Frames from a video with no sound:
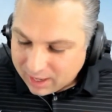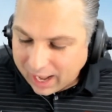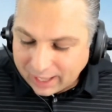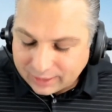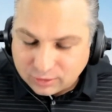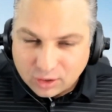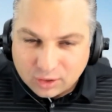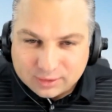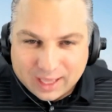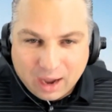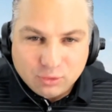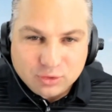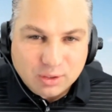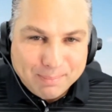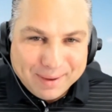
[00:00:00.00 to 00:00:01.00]
I thought that
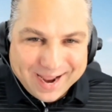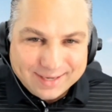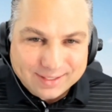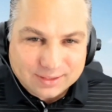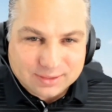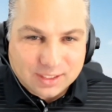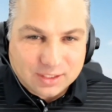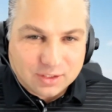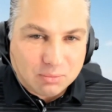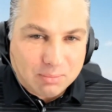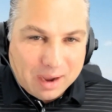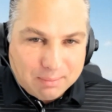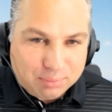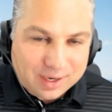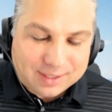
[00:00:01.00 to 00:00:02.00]
was a bad decision by
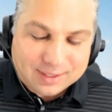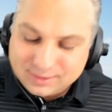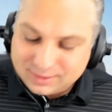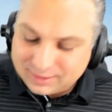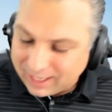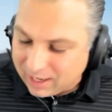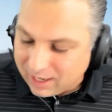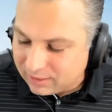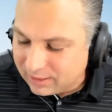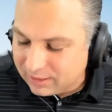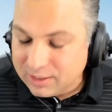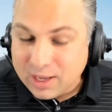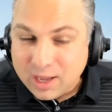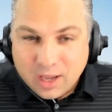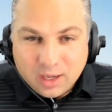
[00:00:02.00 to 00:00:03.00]
Brandon Staley.
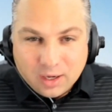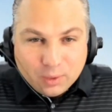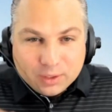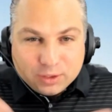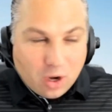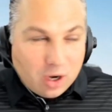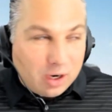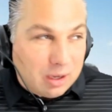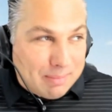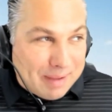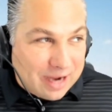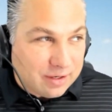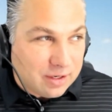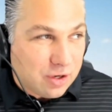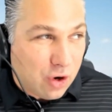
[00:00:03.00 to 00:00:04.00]
We talk
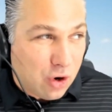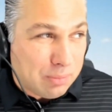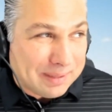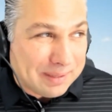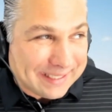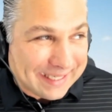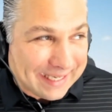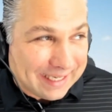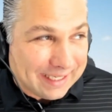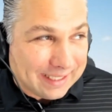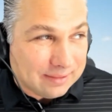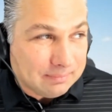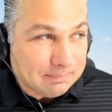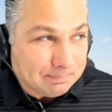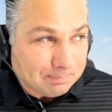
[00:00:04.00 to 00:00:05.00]
about Nakobe
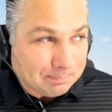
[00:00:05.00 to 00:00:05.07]
Dean